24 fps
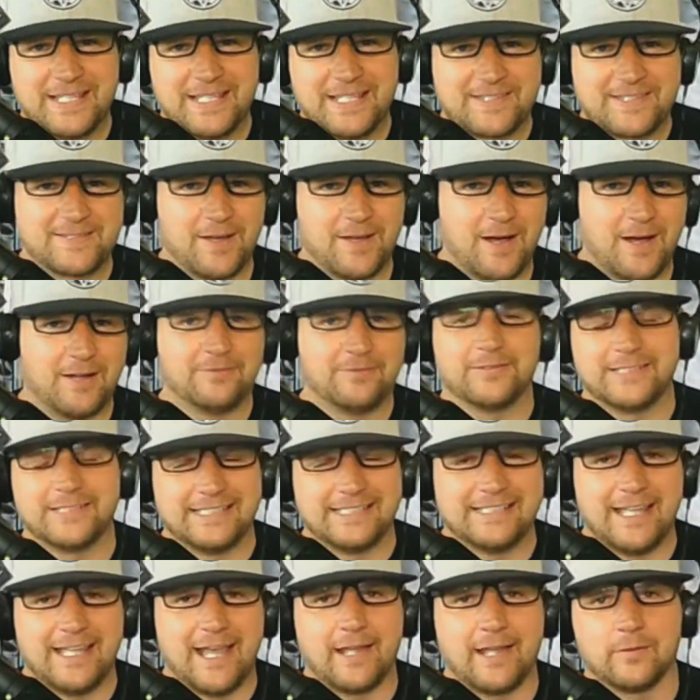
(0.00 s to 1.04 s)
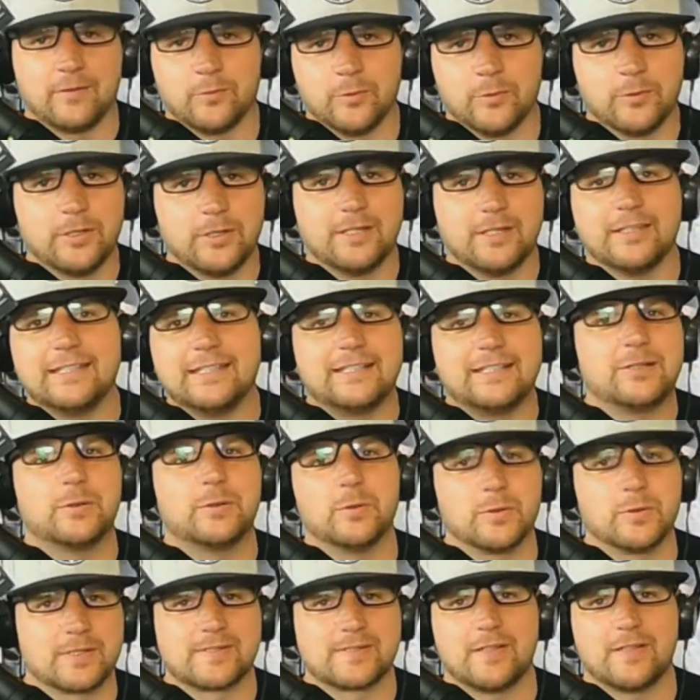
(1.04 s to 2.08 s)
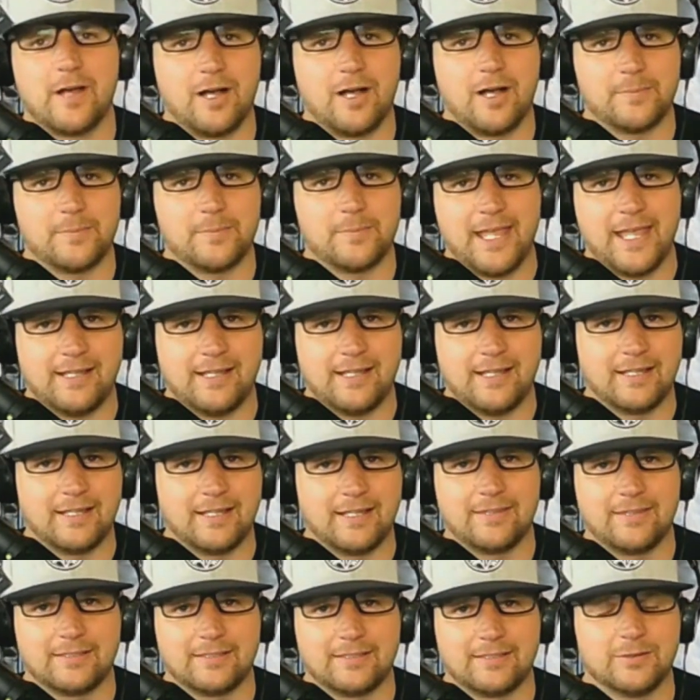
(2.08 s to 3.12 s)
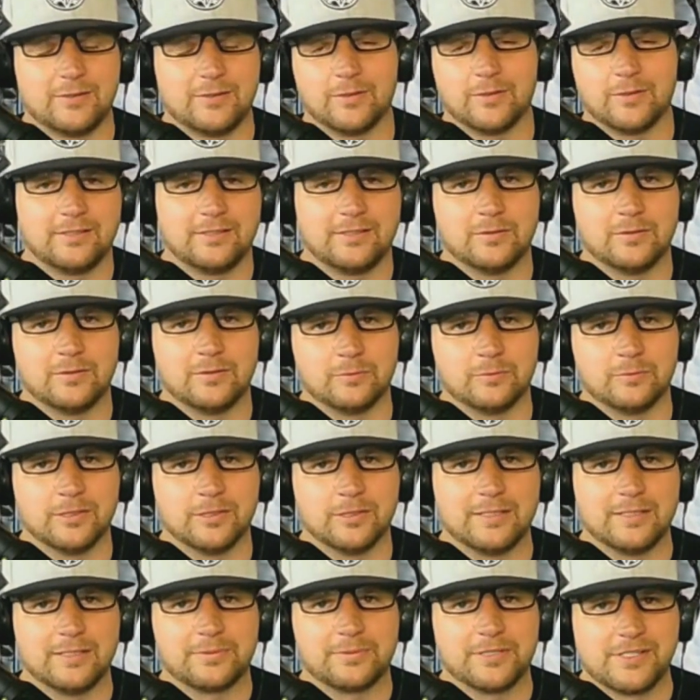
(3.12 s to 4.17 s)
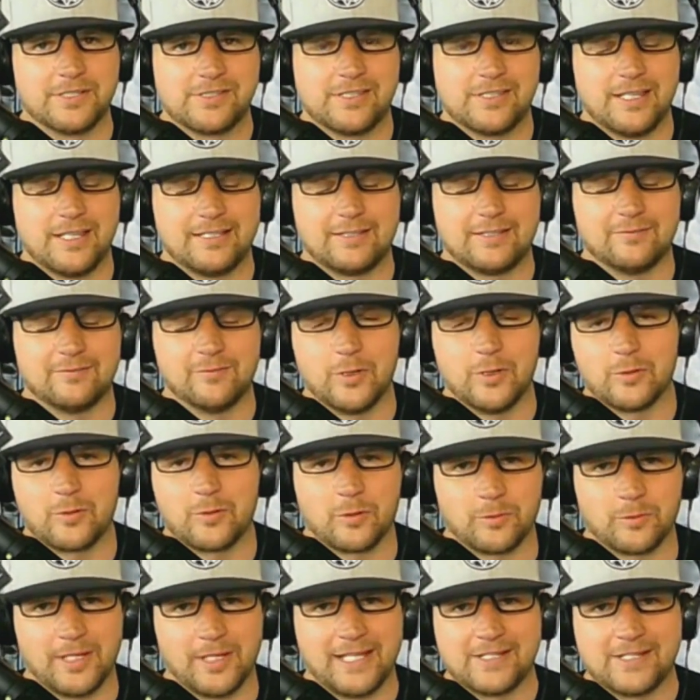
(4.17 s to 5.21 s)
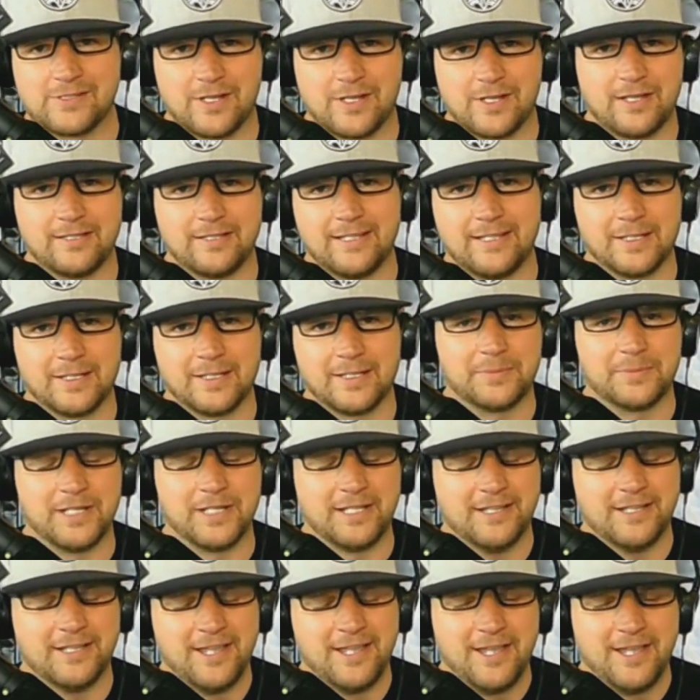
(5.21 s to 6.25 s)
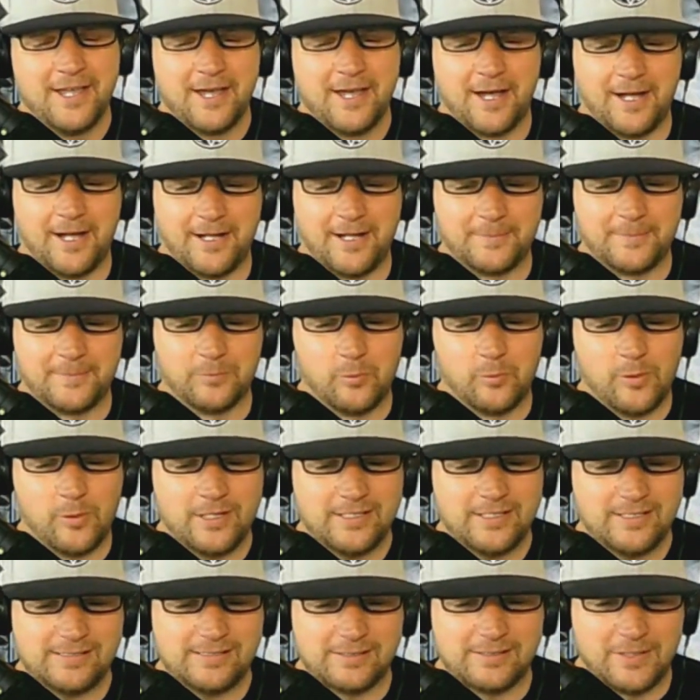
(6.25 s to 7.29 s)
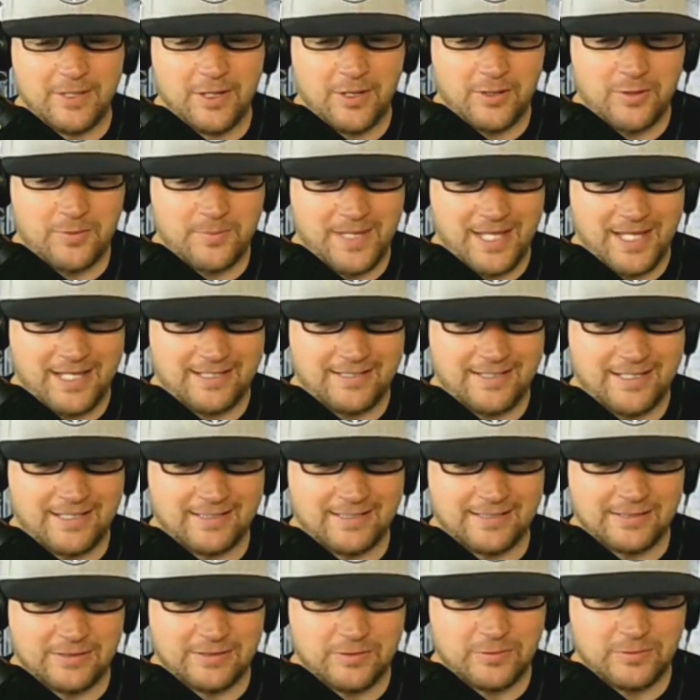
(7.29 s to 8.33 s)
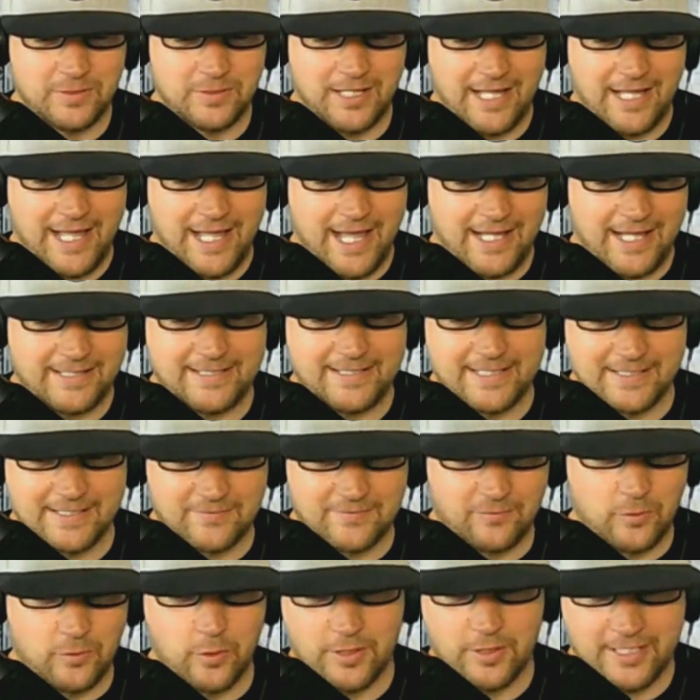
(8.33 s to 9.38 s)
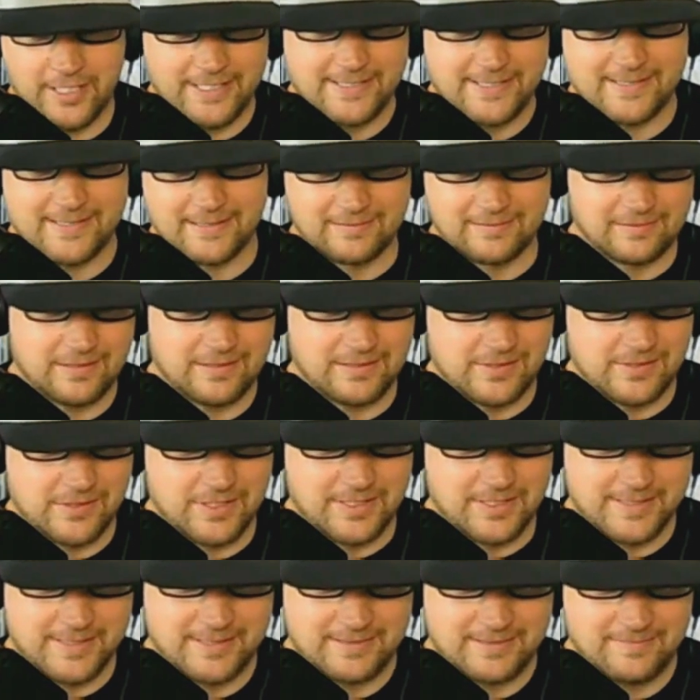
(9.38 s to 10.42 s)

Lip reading: Softly yet, really cool song, man. I think you'll really appreciate the vocal range on there. But when did you know, man, that you had this voice and could just